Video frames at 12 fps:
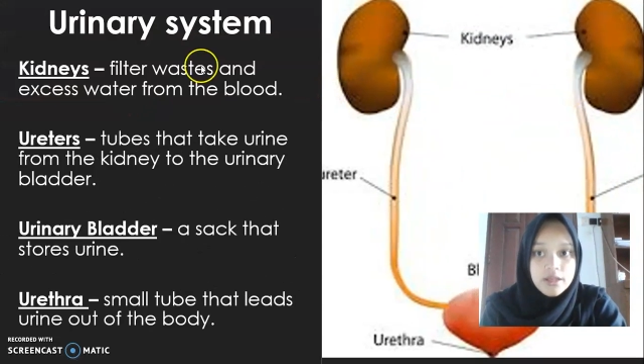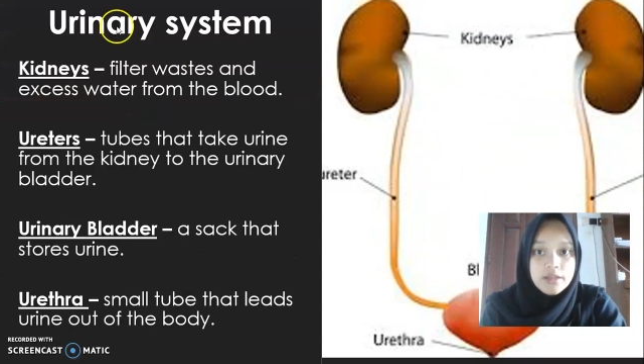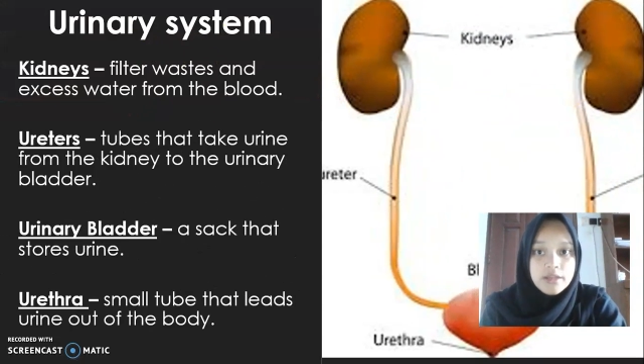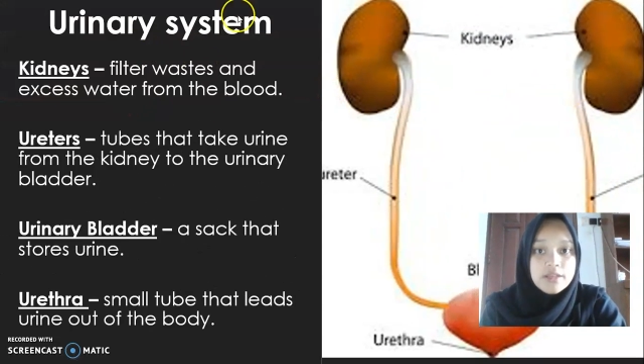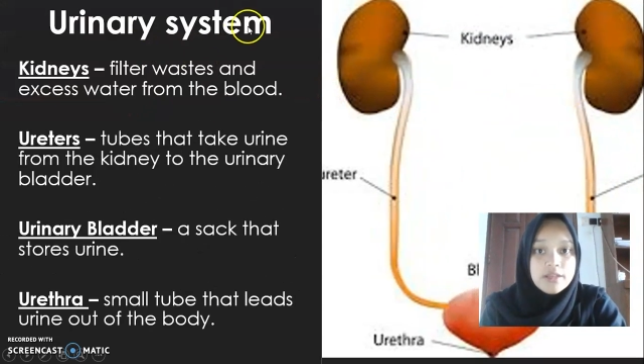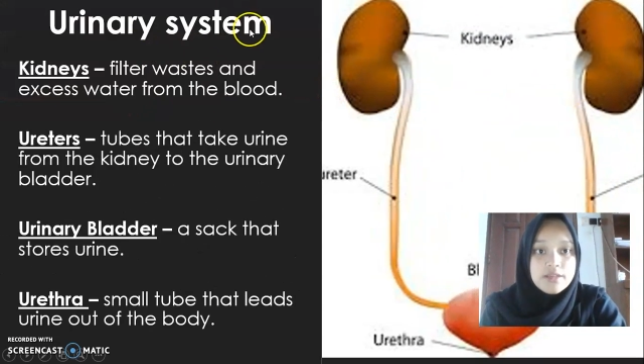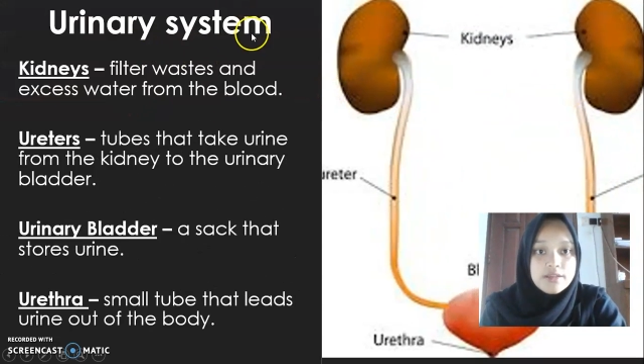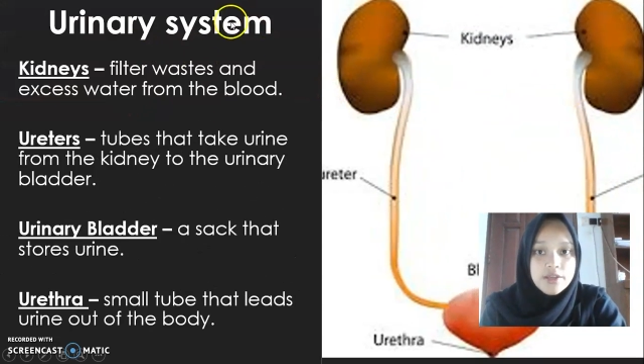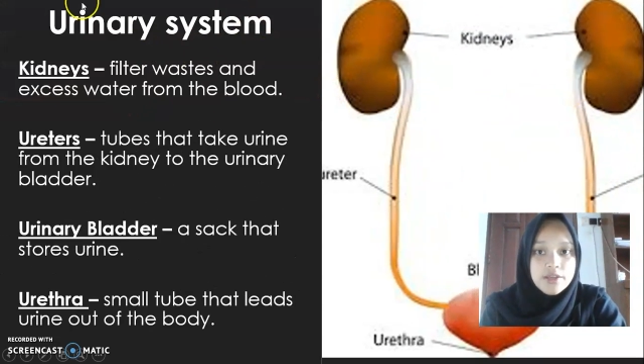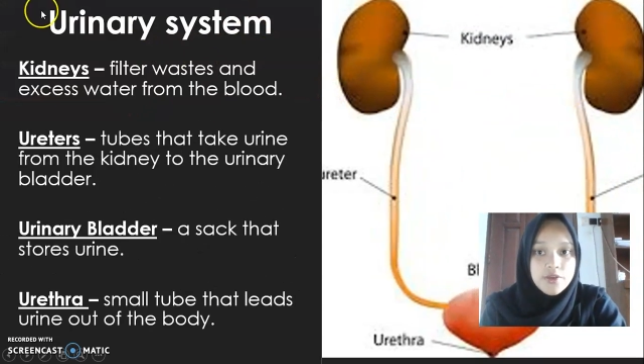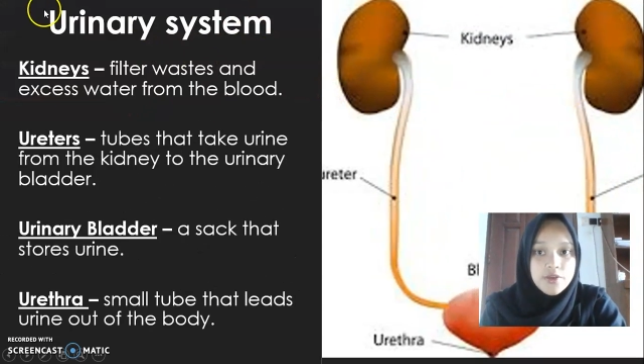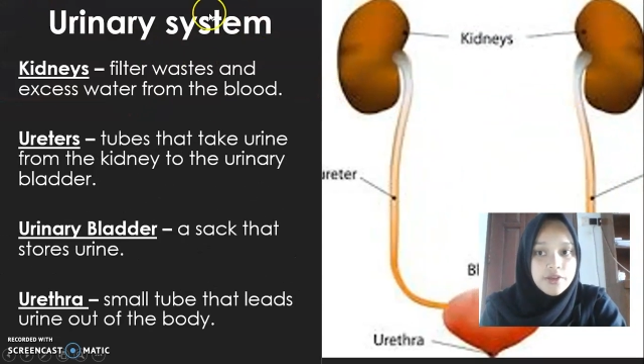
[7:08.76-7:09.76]
This is the
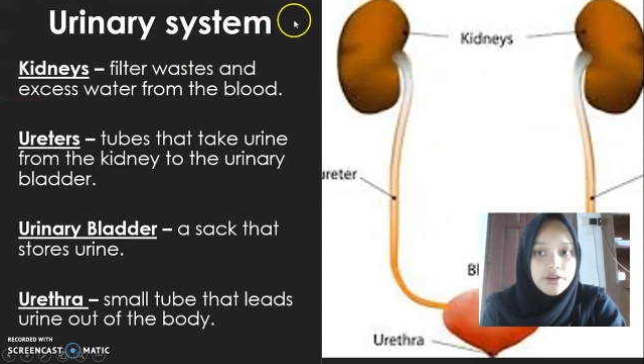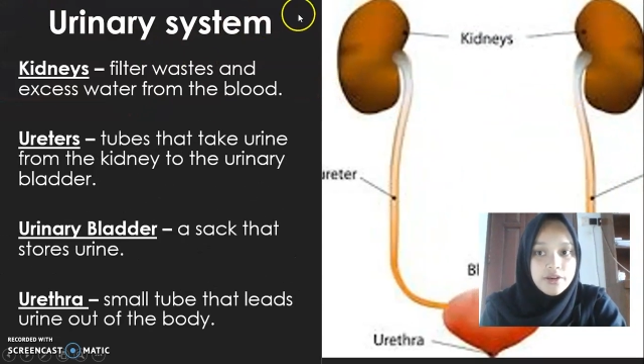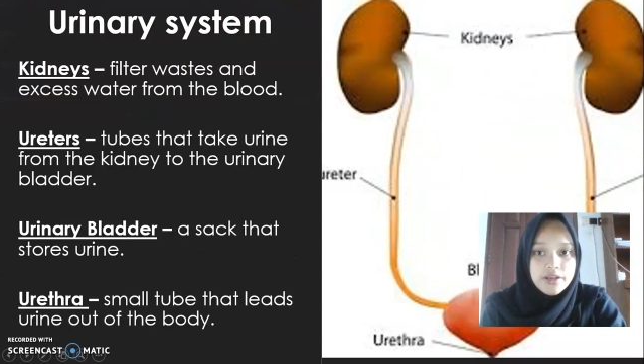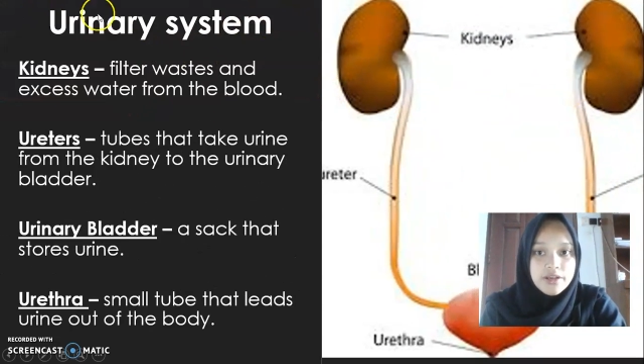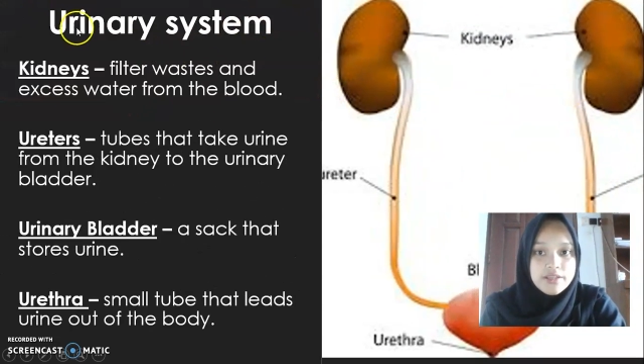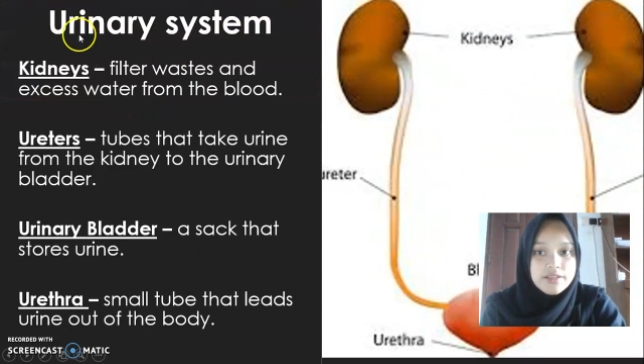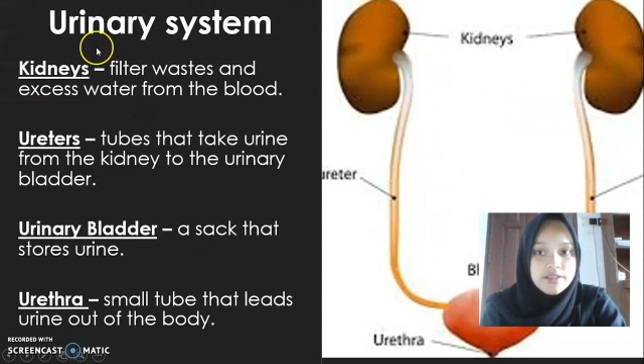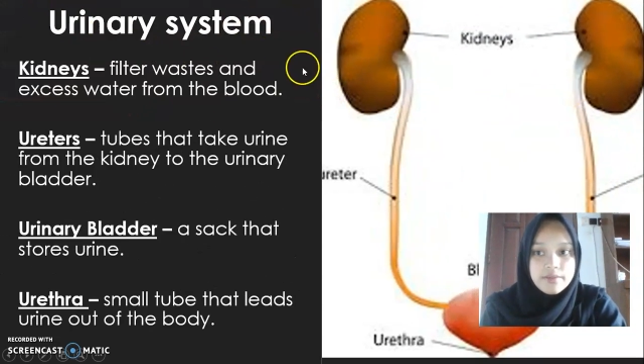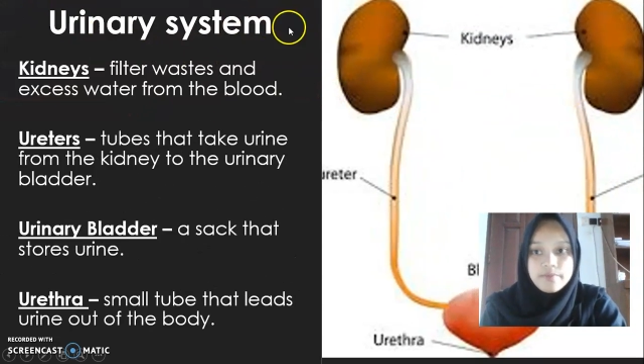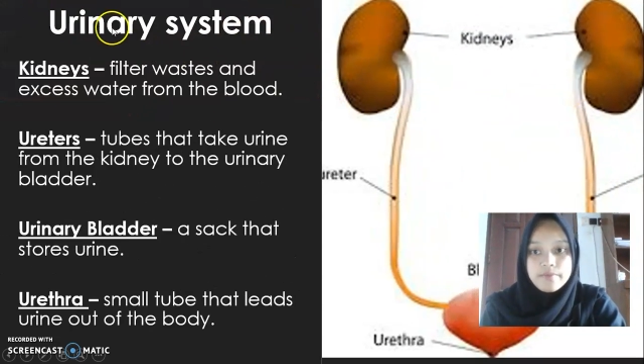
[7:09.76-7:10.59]
urinary system.